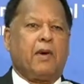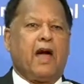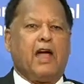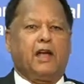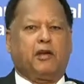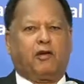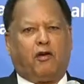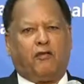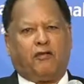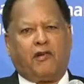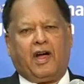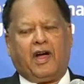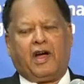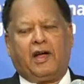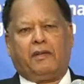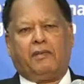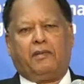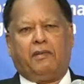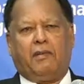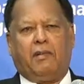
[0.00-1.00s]
Part of
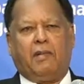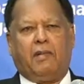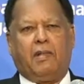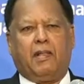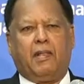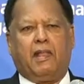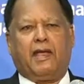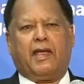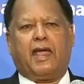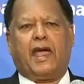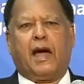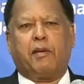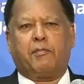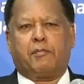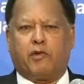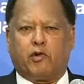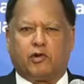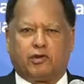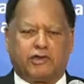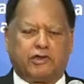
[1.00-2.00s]
our
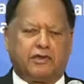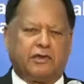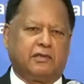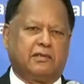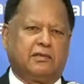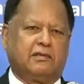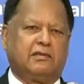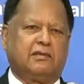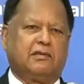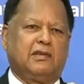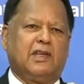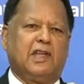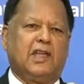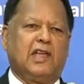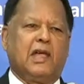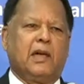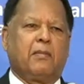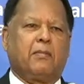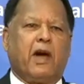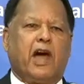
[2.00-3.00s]
airports,
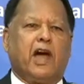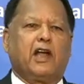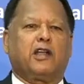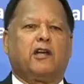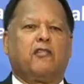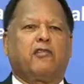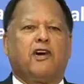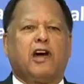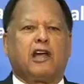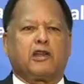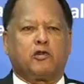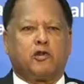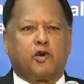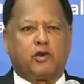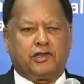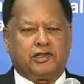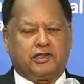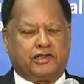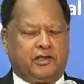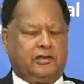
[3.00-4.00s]
part of our
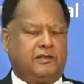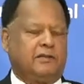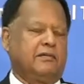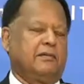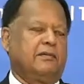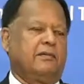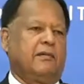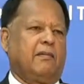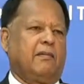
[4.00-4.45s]
roads,